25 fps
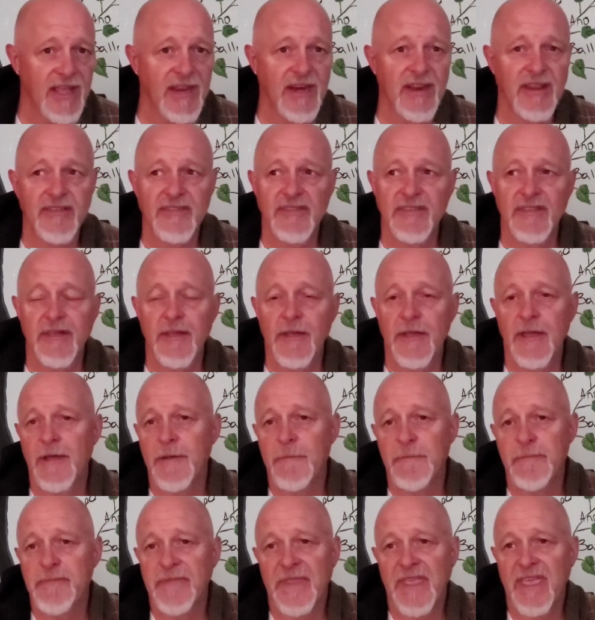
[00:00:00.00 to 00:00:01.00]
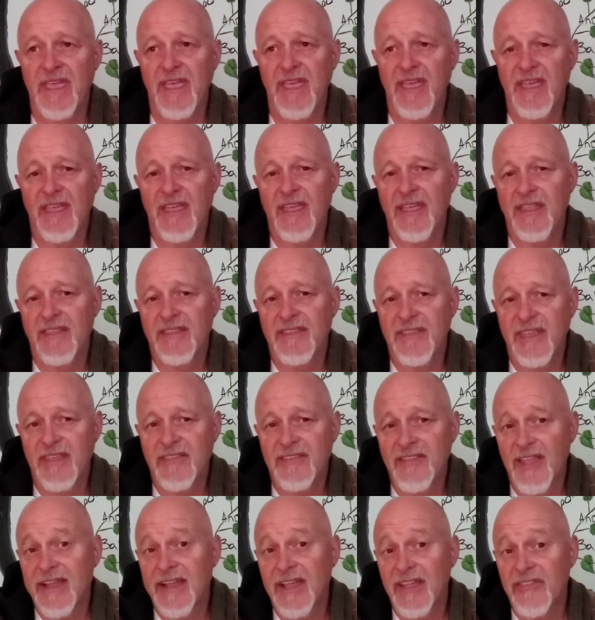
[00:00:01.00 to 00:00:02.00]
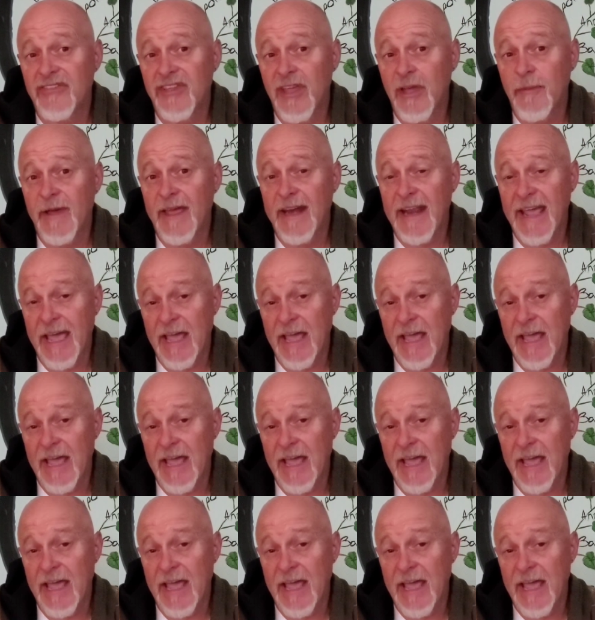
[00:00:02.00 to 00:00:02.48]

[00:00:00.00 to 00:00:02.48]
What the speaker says: It's like I say about